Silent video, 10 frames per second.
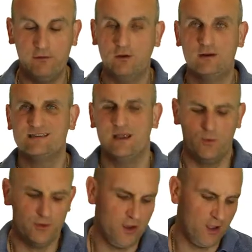And you're going to say,
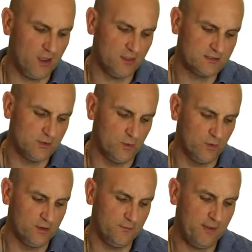what on earth is an
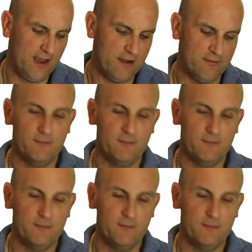ordered pair?